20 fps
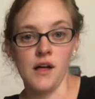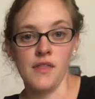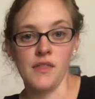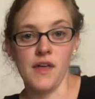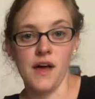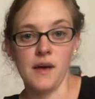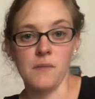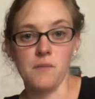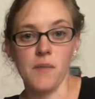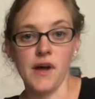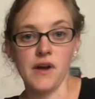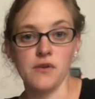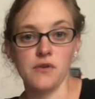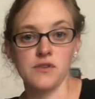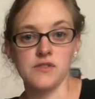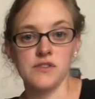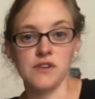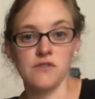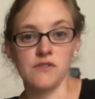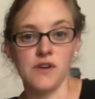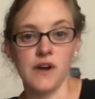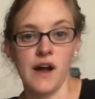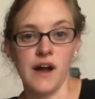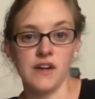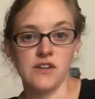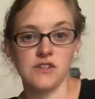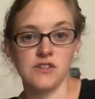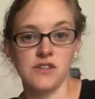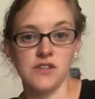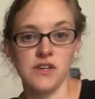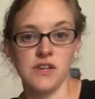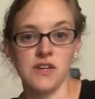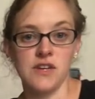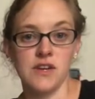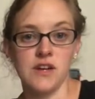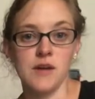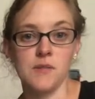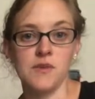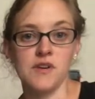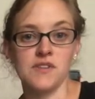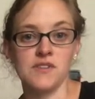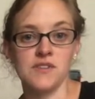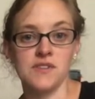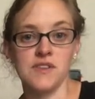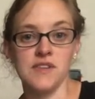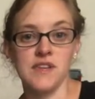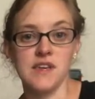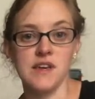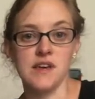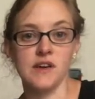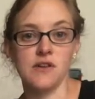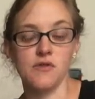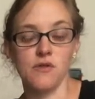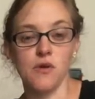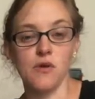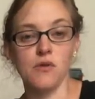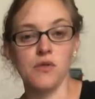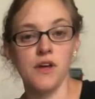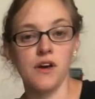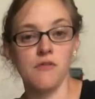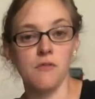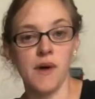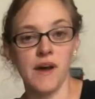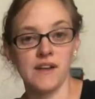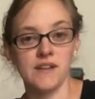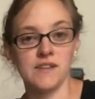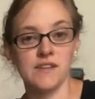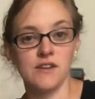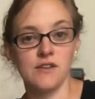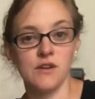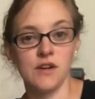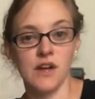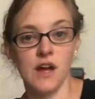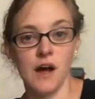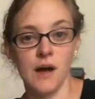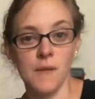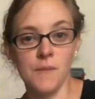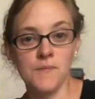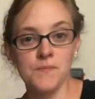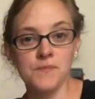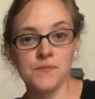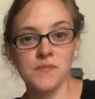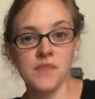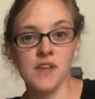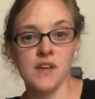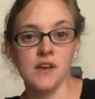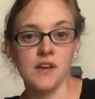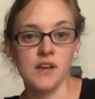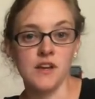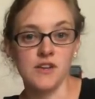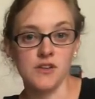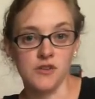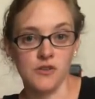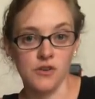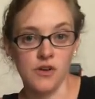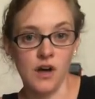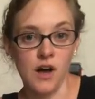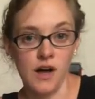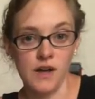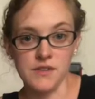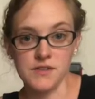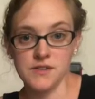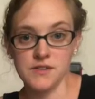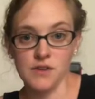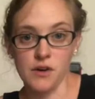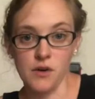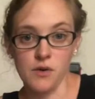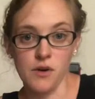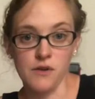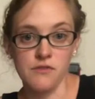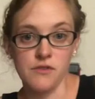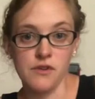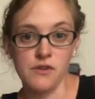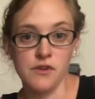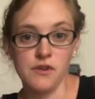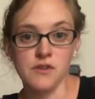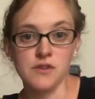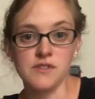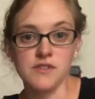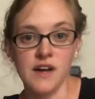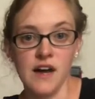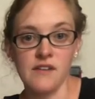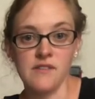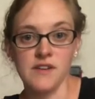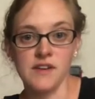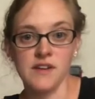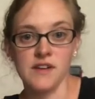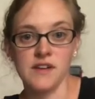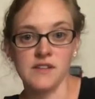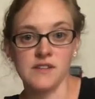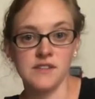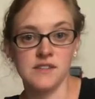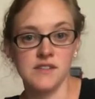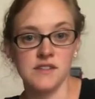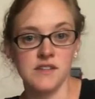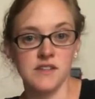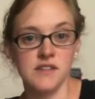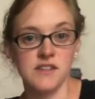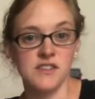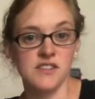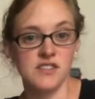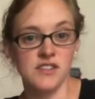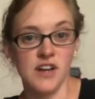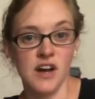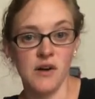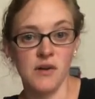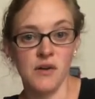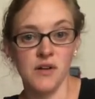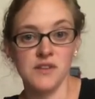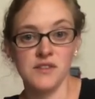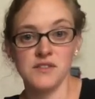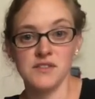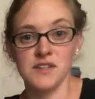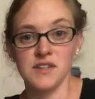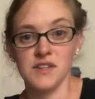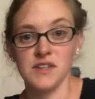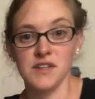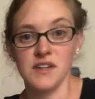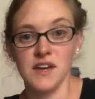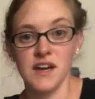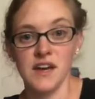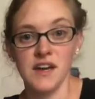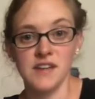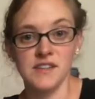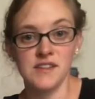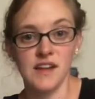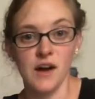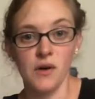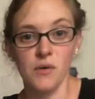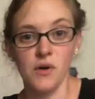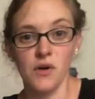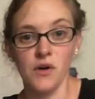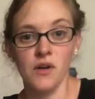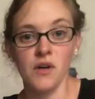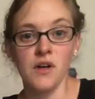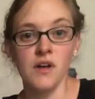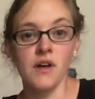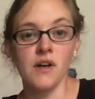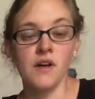that micro silver actually inhibits the growth of bacteria in your cloth. So if you're used to having a stinky dish towel, a stinky hand towel,